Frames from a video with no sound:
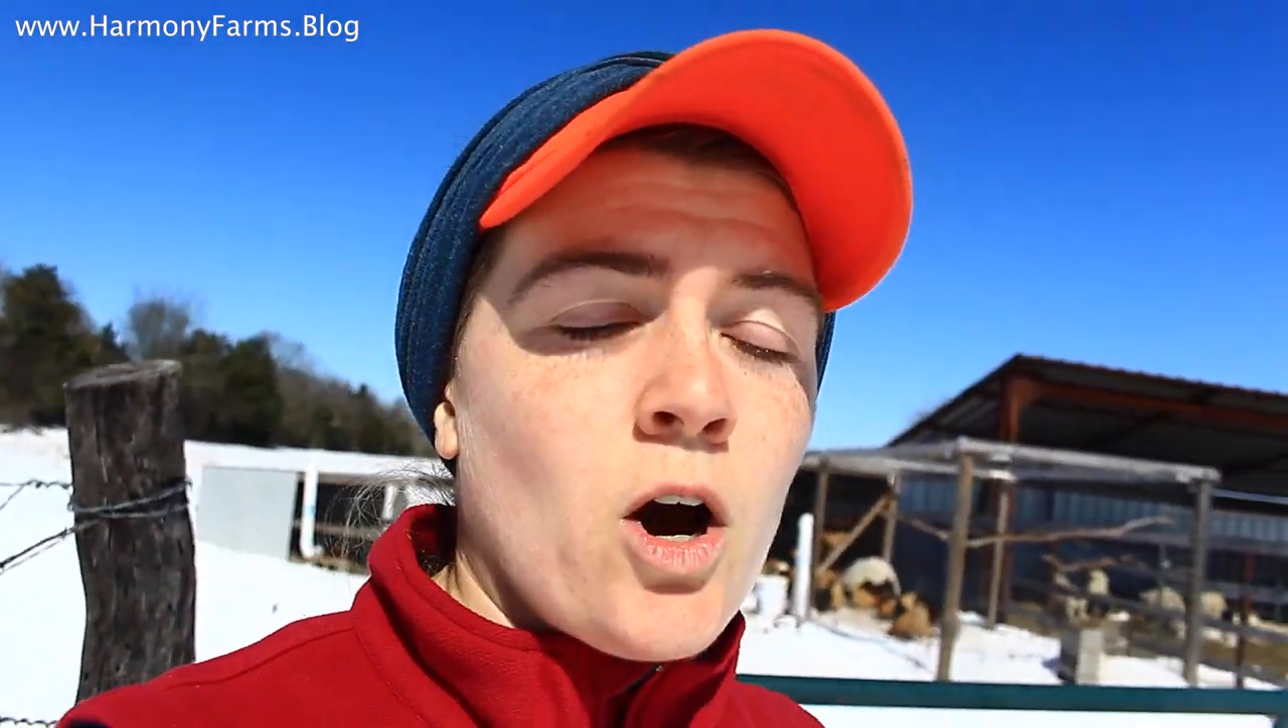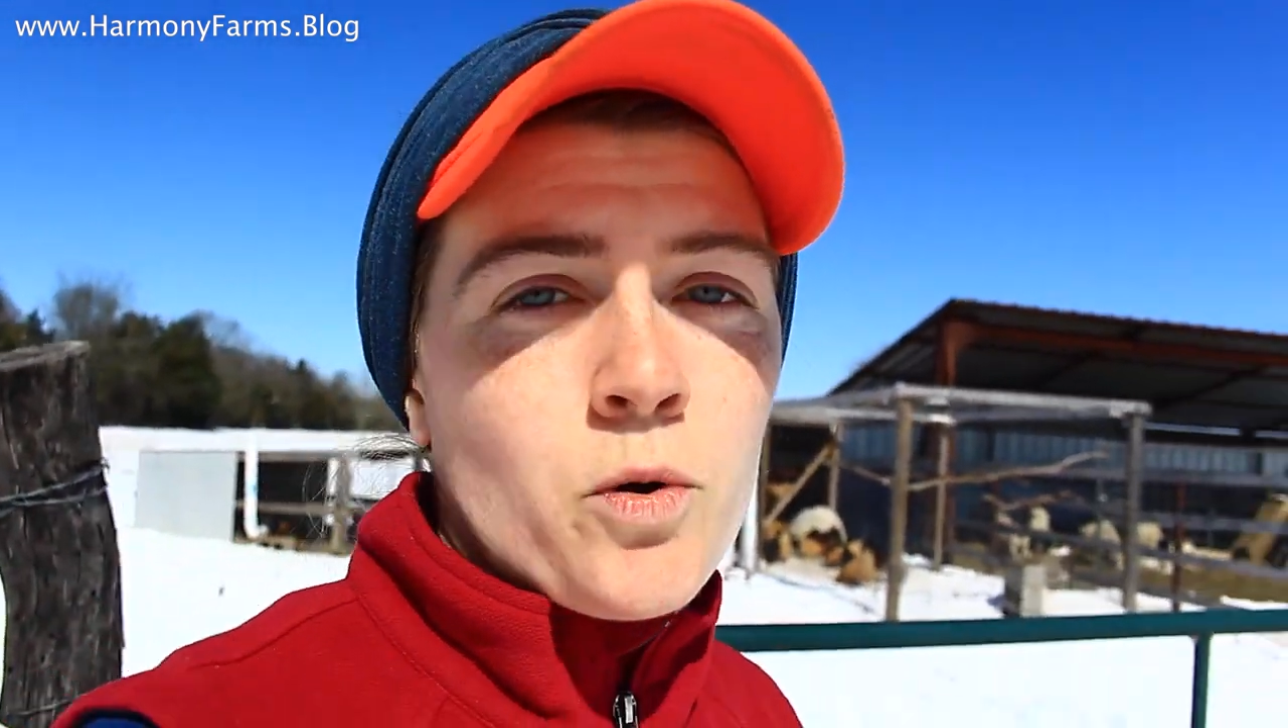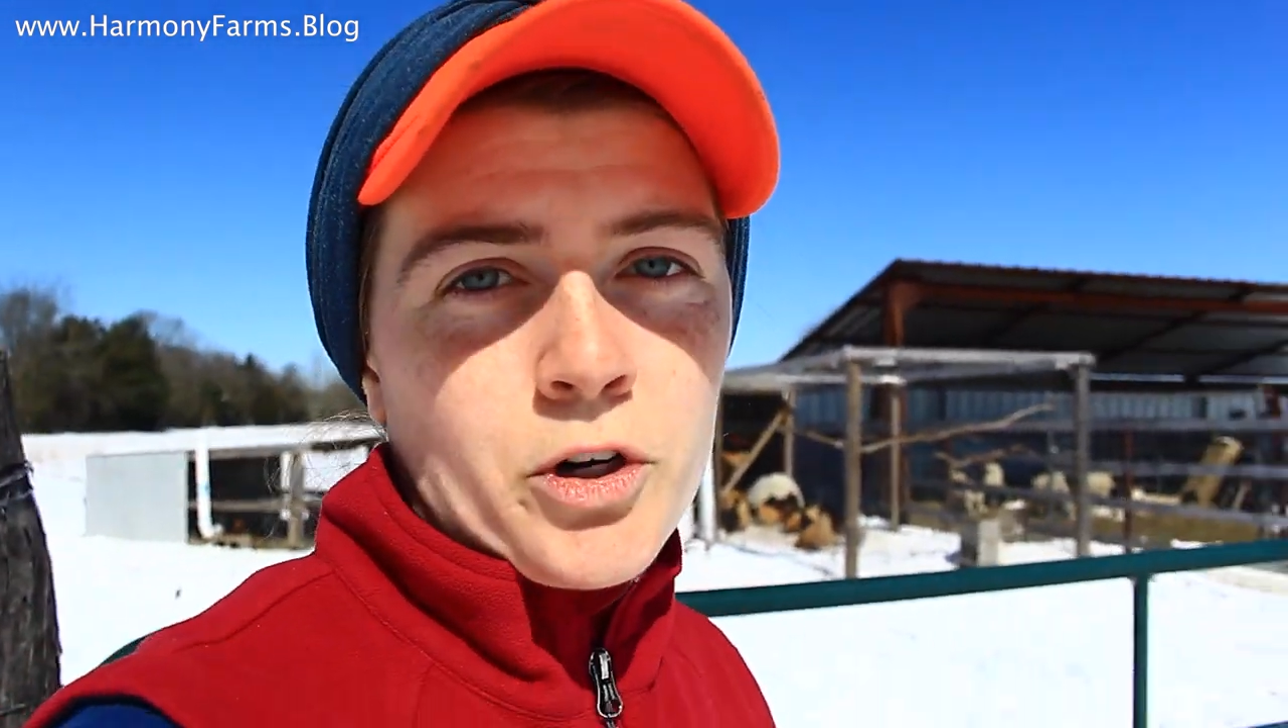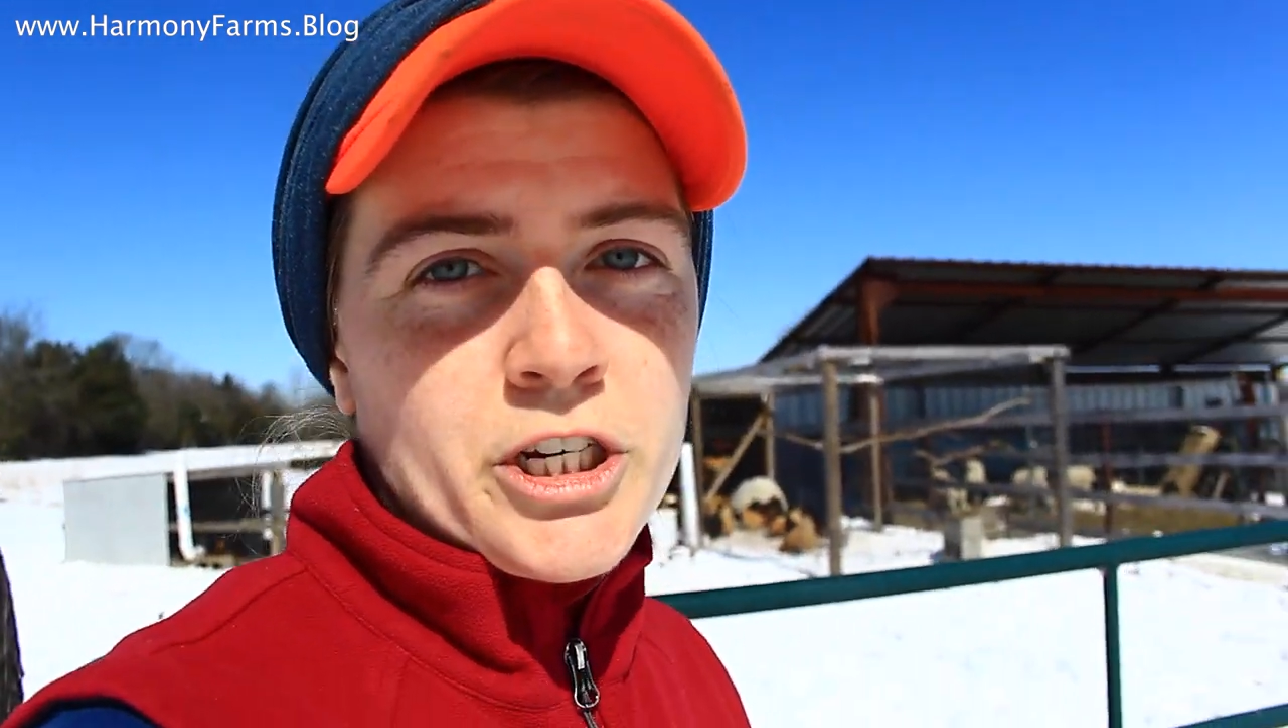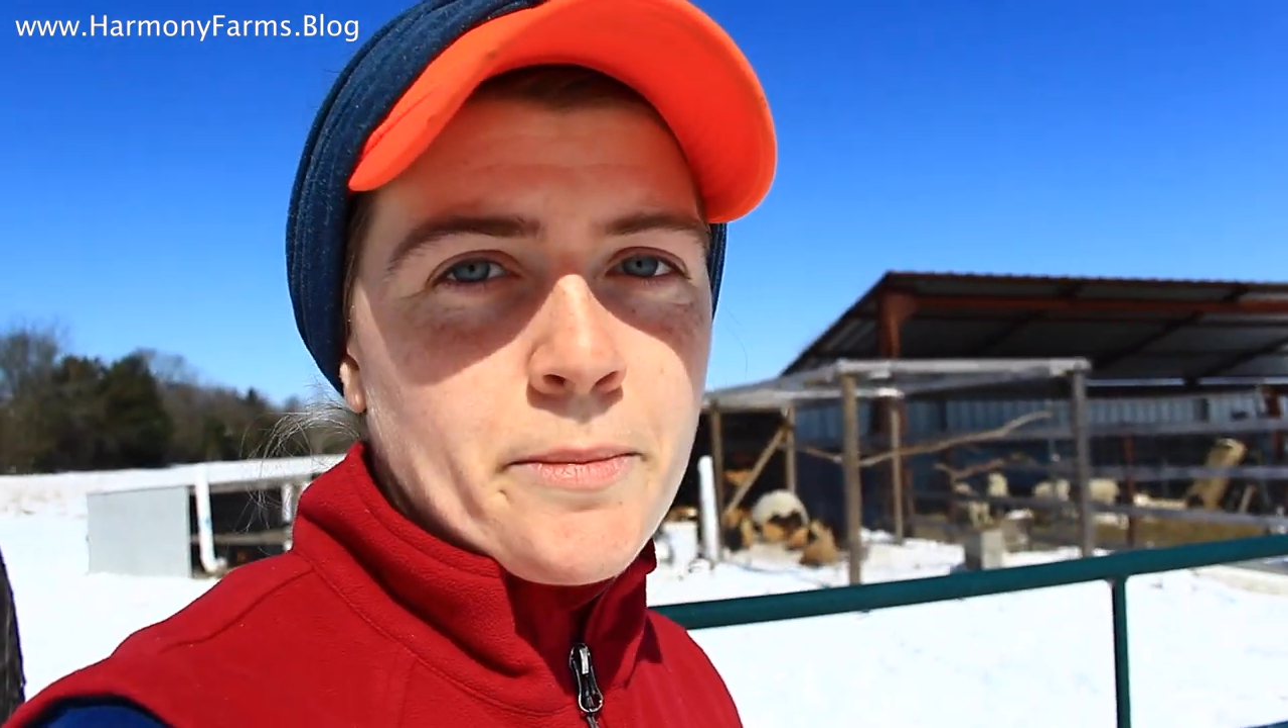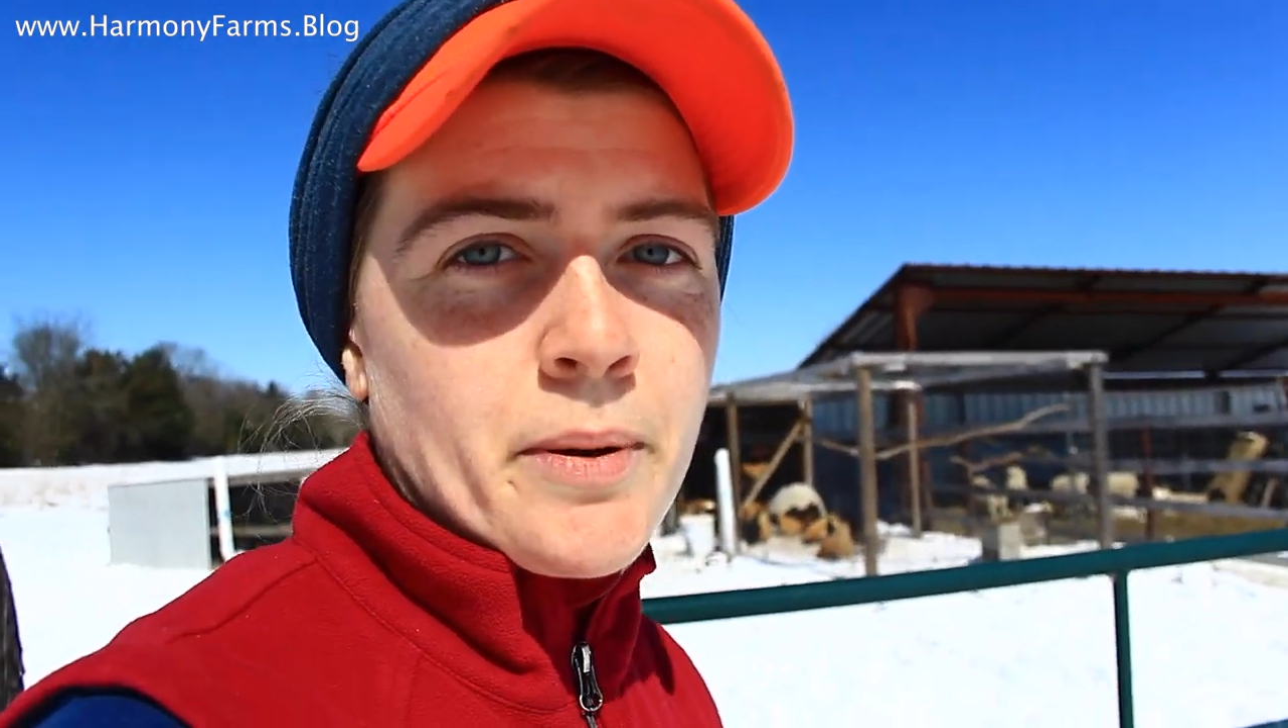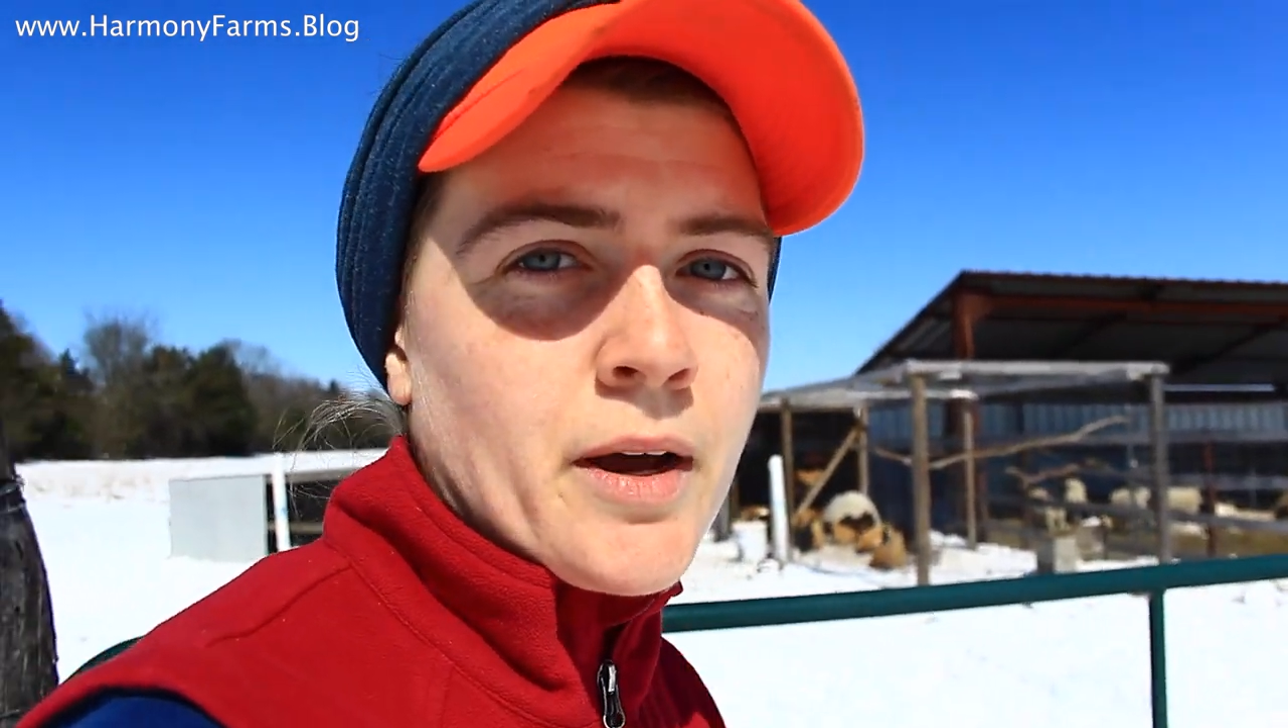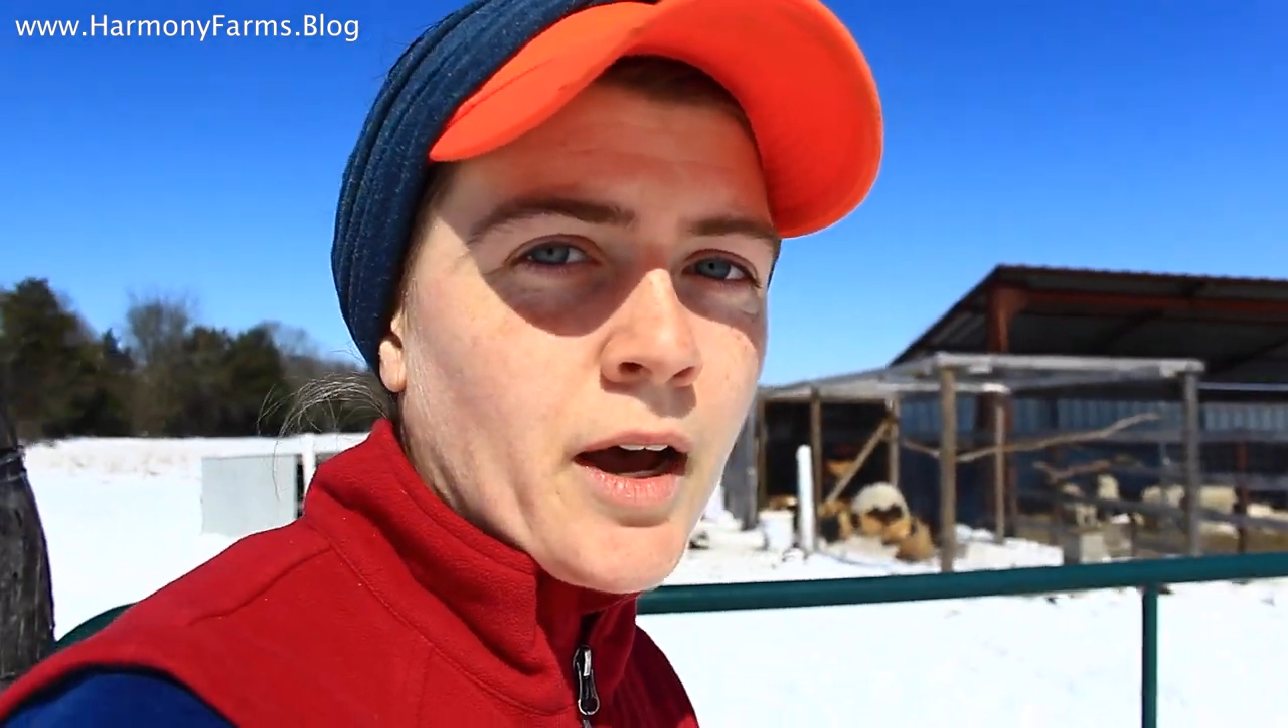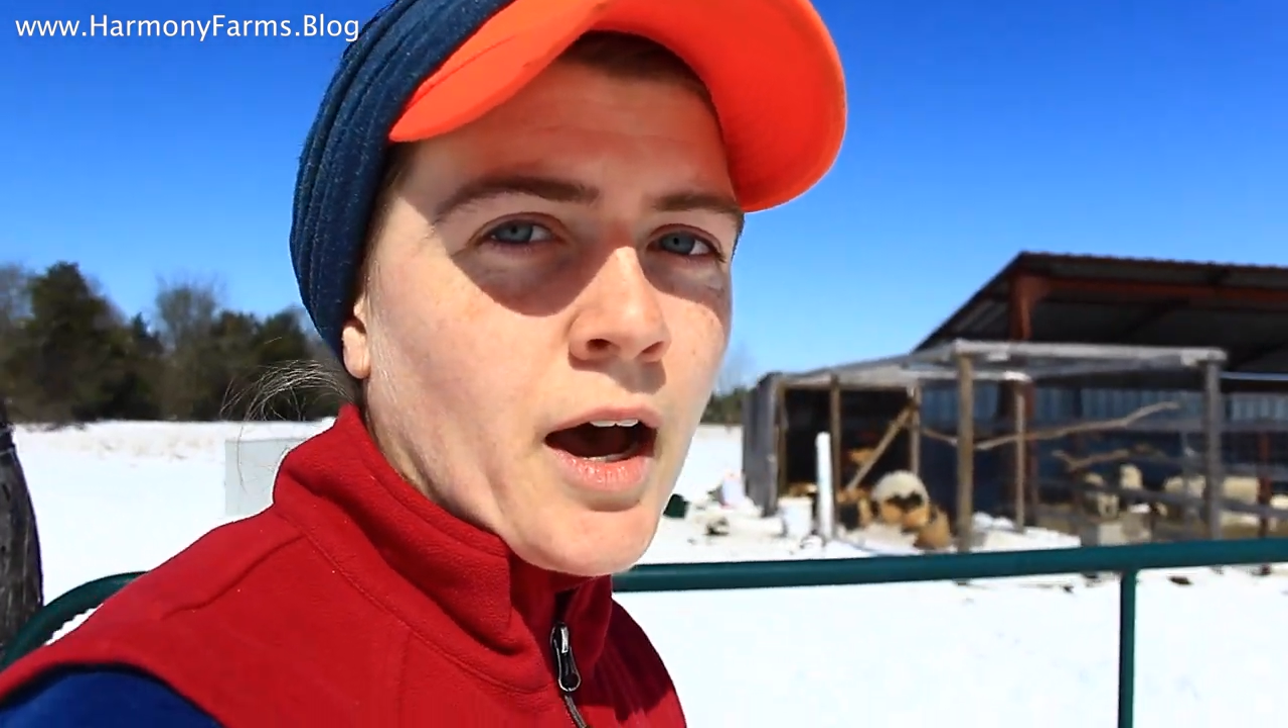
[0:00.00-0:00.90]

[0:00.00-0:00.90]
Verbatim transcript: ownership